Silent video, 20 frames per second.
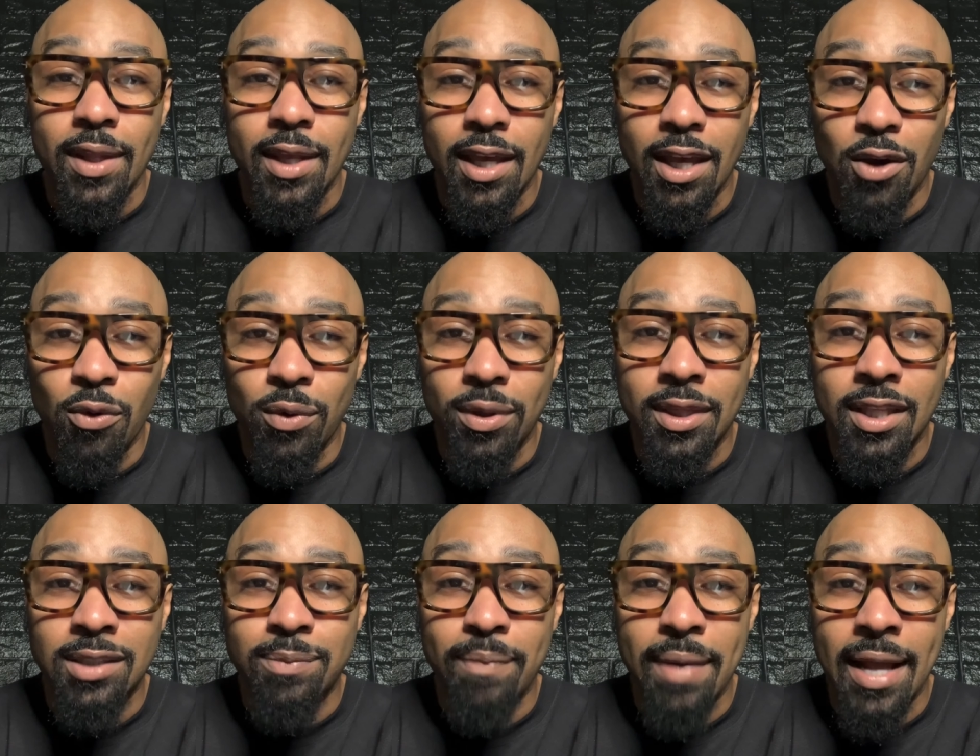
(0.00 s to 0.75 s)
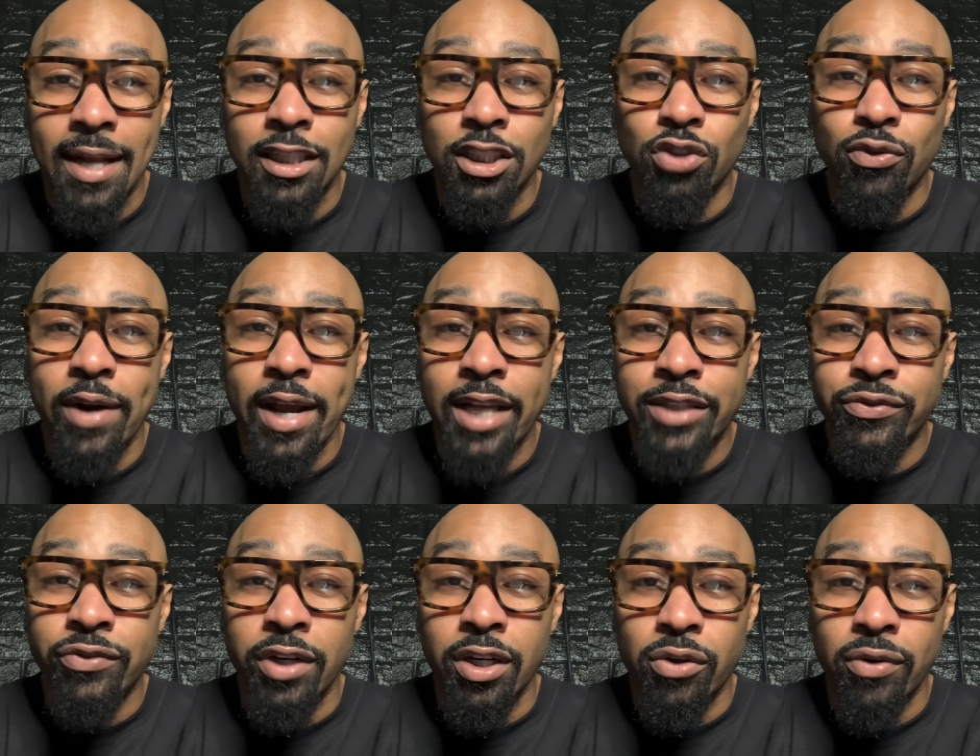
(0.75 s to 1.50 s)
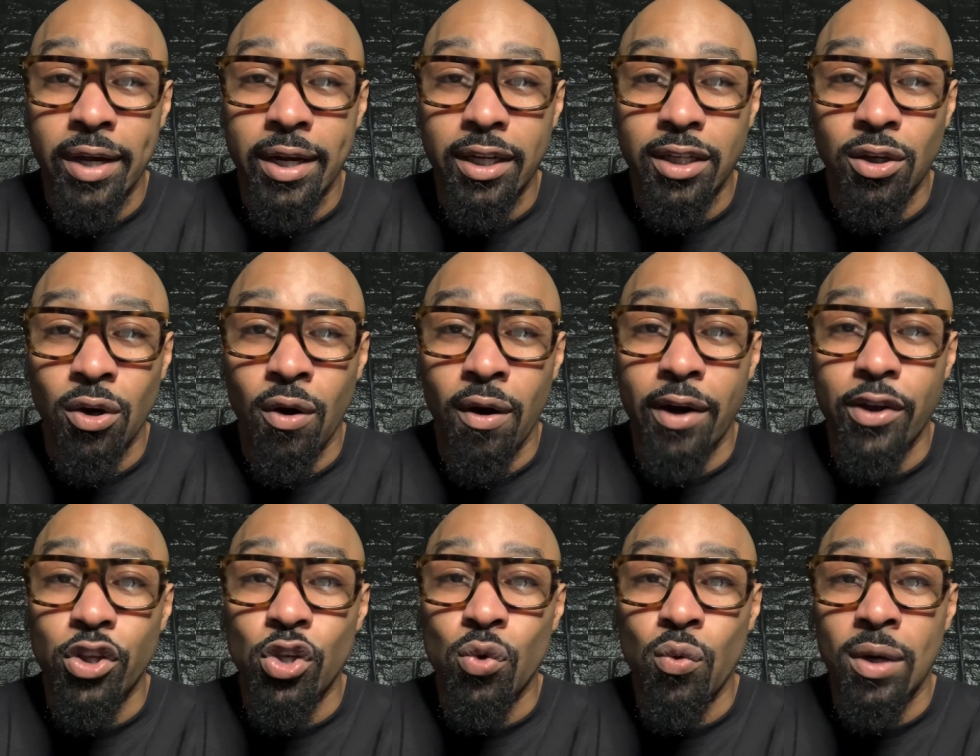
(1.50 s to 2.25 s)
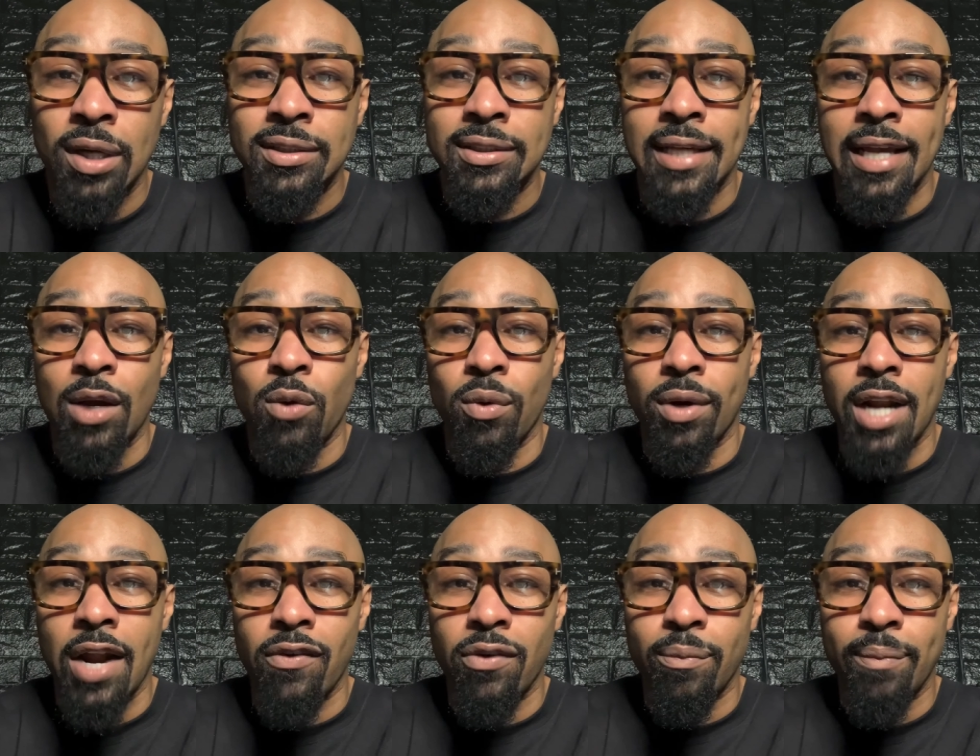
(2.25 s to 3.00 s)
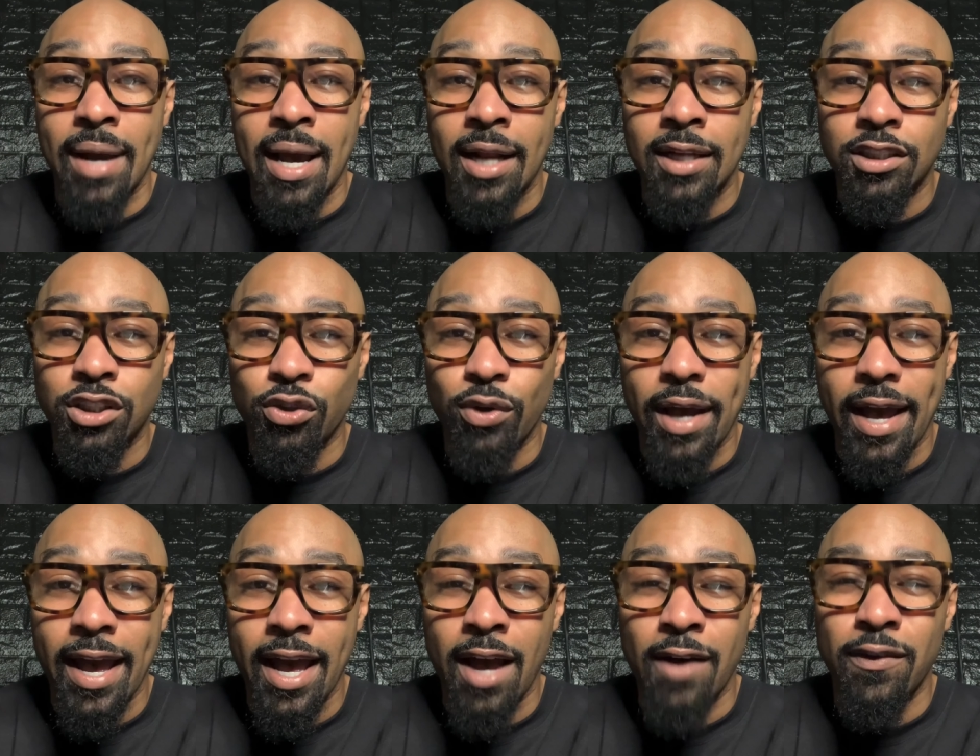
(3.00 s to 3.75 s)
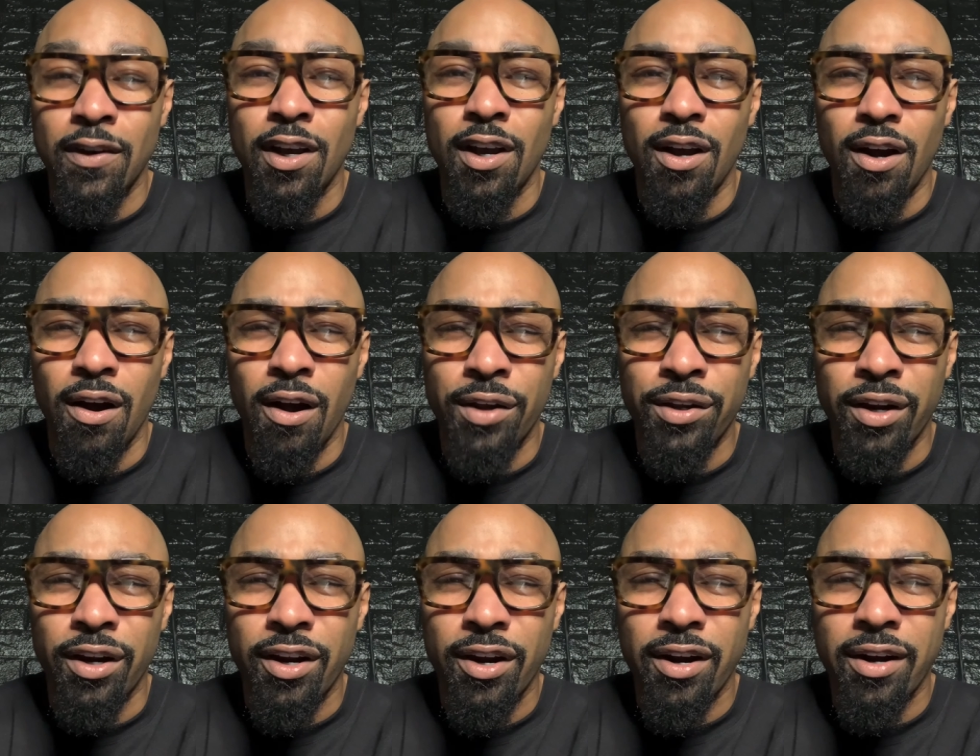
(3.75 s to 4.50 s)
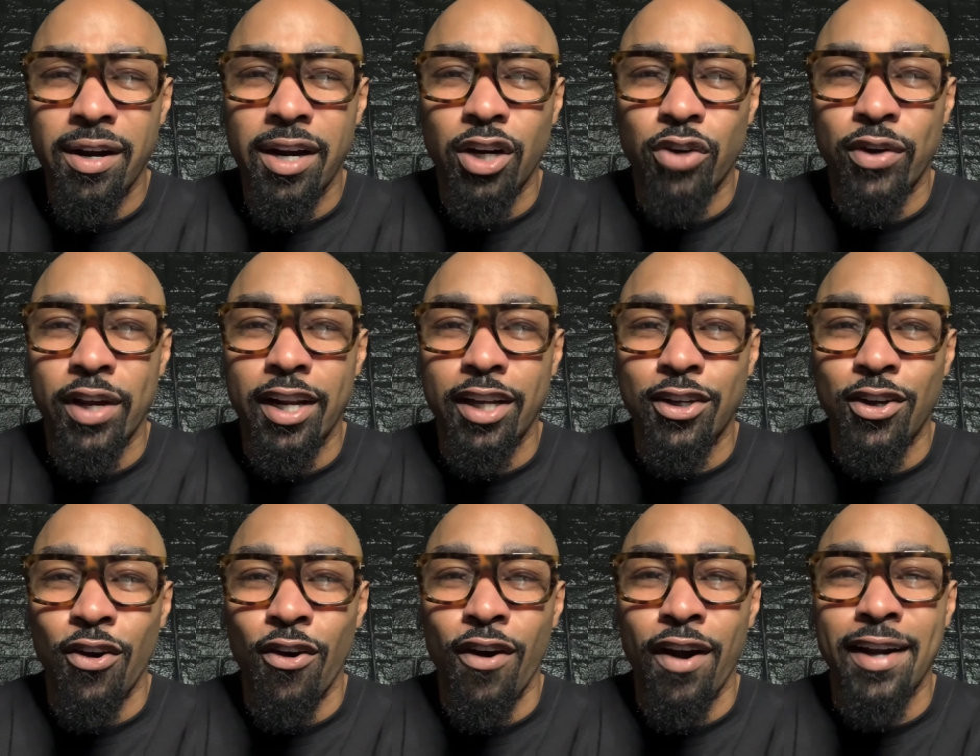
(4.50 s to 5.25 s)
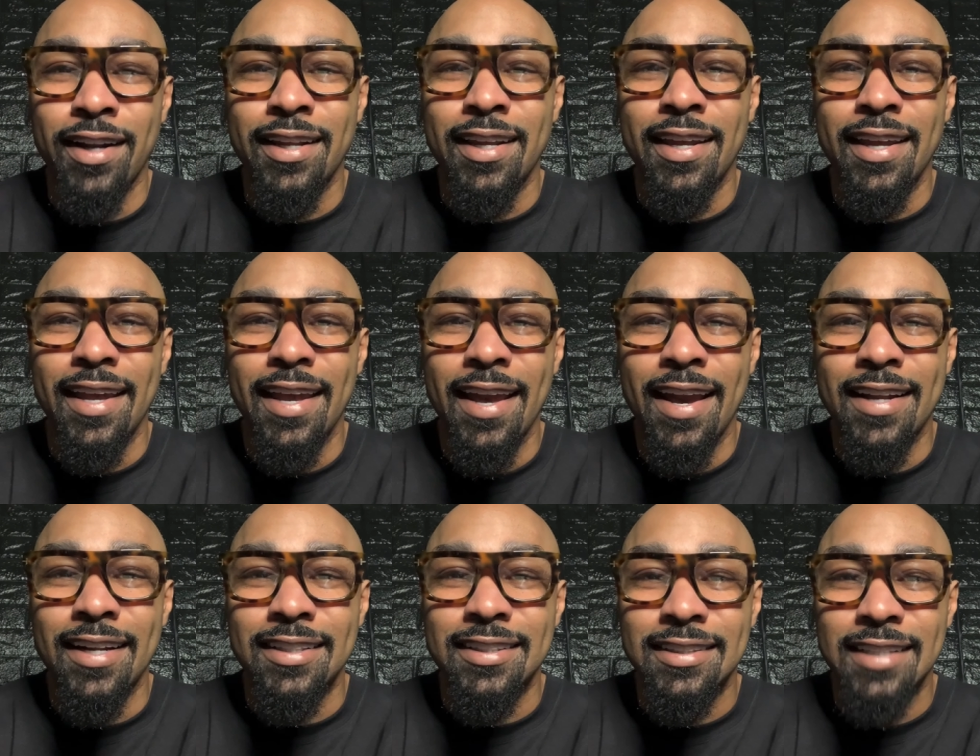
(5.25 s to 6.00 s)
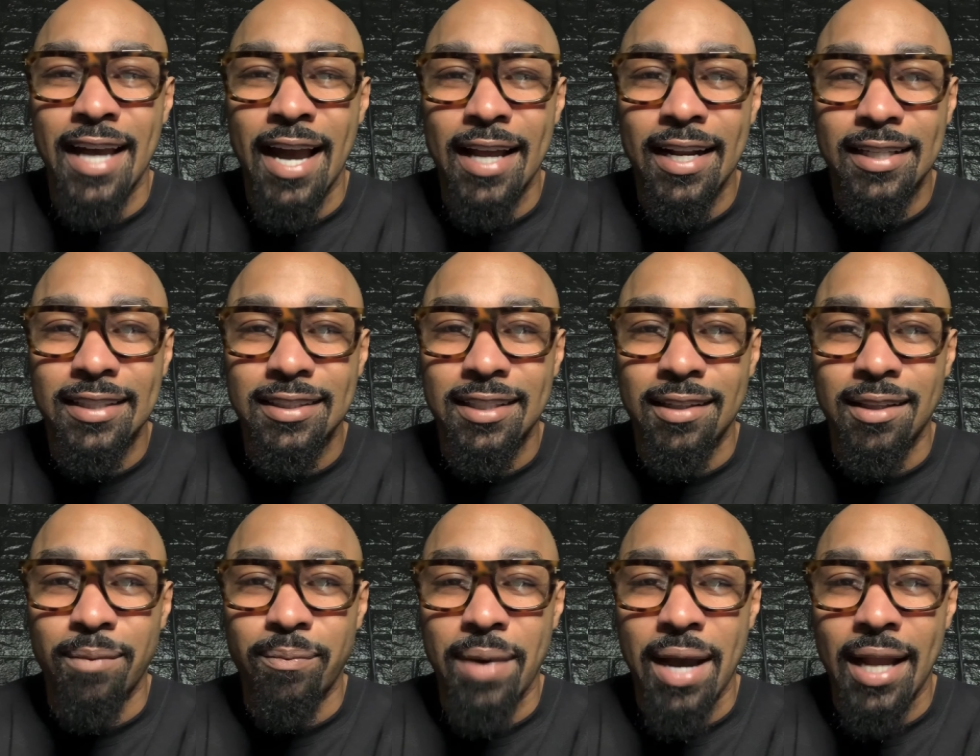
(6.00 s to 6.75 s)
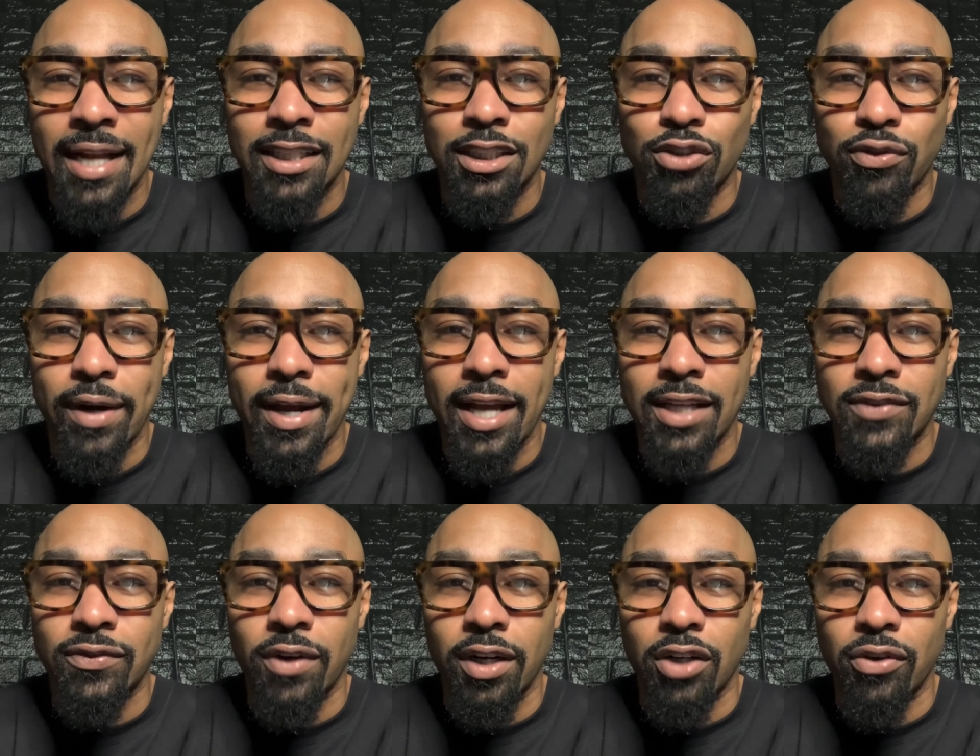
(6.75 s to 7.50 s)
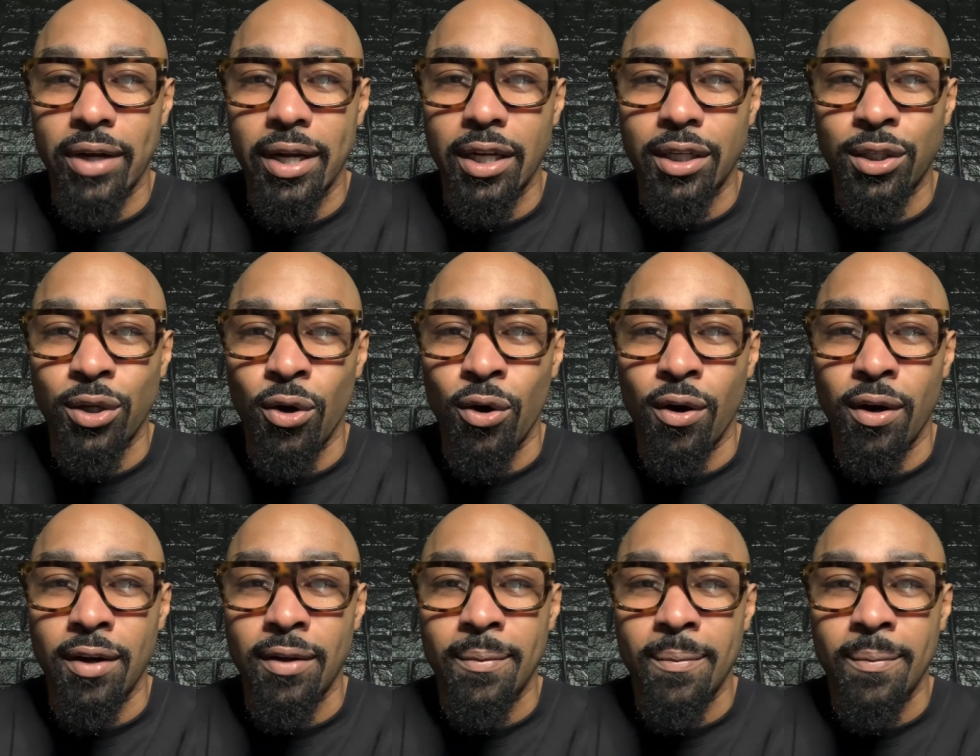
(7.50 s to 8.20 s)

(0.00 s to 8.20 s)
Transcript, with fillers: And with this balance transfer credit card, you want to take whatever balance you have on your current credit card and assign it to the balance transfer credit card.